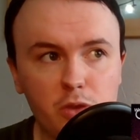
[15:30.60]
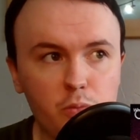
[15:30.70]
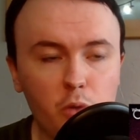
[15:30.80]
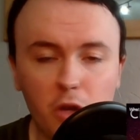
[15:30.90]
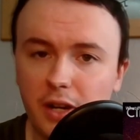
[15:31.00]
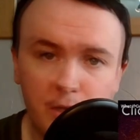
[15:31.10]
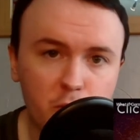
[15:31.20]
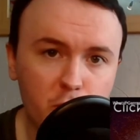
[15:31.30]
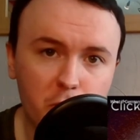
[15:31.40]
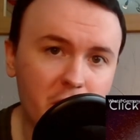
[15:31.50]
what
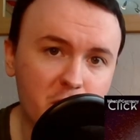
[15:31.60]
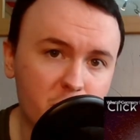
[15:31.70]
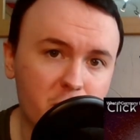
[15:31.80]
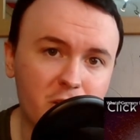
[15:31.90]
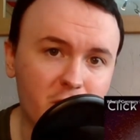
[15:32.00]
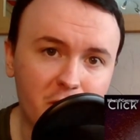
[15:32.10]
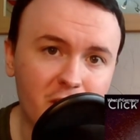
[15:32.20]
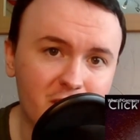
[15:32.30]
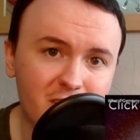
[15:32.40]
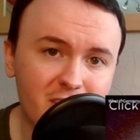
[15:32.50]
little Kriegsmarine there
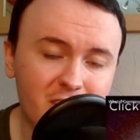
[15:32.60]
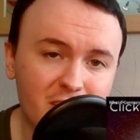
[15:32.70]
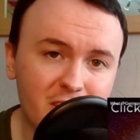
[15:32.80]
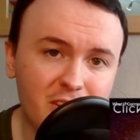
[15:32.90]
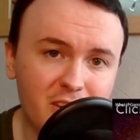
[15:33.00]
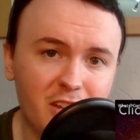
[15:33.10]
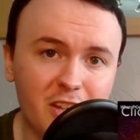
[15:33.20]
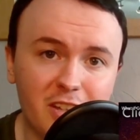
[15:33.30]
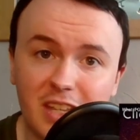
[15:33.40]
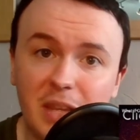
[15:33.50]
is,
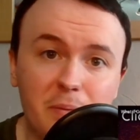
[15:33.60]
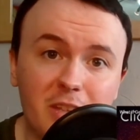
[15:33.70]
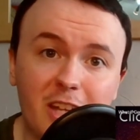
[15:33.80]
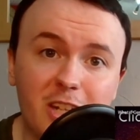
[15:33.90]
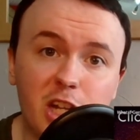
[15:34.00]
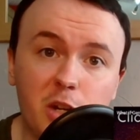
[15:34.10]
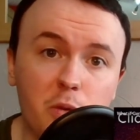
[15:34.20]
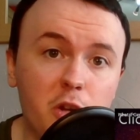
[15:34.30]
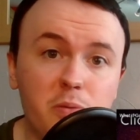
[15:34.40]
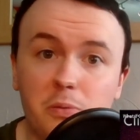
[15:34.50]
keeping that channel
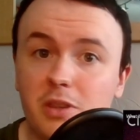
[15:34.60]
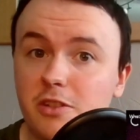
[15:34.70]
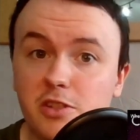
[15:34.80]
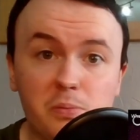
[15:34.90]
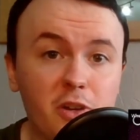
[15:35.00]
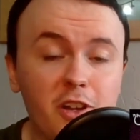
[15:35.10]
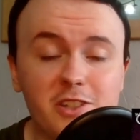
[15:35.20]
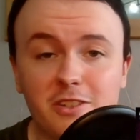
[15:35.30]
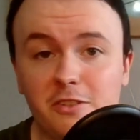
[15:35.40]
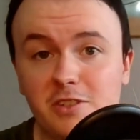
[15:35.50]
open with those supplies
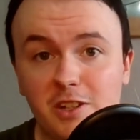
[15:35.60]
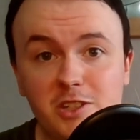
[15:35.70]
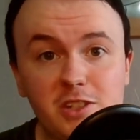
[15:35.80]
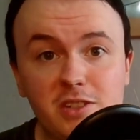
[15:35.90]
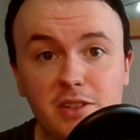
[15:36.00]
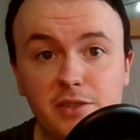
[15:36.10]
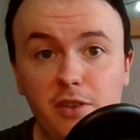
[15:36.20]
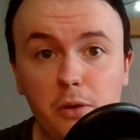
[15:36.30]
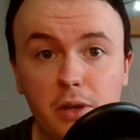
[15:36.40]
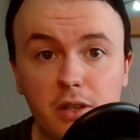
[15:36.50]
and those logistics
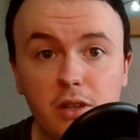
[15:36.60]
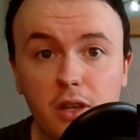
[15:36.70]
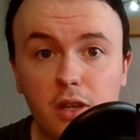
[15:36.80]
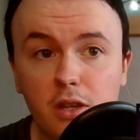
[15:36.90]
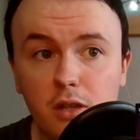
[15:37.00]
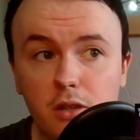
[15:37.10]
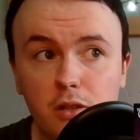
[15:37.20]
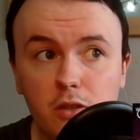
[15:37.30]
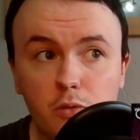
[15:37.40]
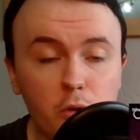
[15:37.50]
flowing,
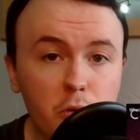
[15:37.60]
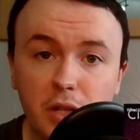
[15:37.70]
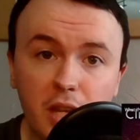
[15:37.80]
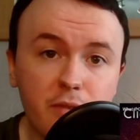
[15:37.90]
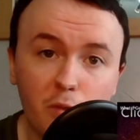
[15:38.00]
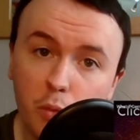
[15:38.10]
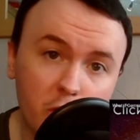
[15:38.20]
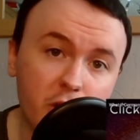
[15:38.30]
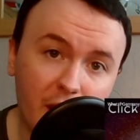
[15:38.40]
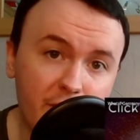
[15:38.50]
the Royal Navy
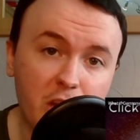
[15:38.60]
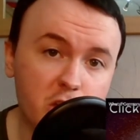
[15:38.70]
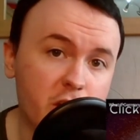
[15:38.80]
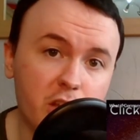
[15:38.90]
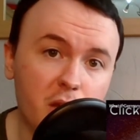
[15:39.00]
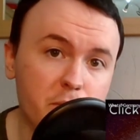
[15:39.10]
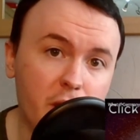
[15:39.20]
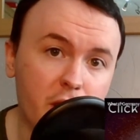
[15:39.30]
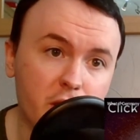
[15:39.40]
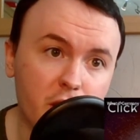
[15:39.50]
would eventually come
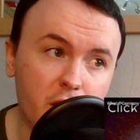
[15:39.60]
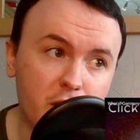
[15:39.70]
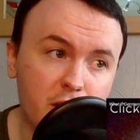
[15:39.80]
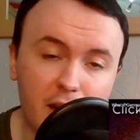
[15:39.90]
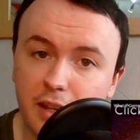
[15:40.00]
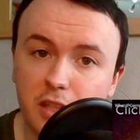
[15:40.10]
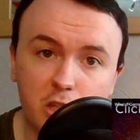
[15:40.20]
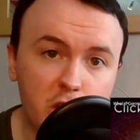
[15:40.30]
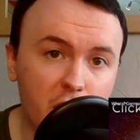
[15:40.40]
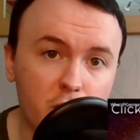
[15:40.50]
back, clear the
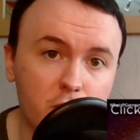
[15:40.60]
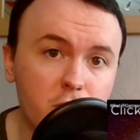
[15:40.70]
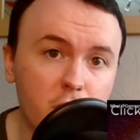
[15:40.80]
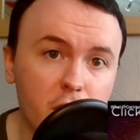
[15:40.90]
channel,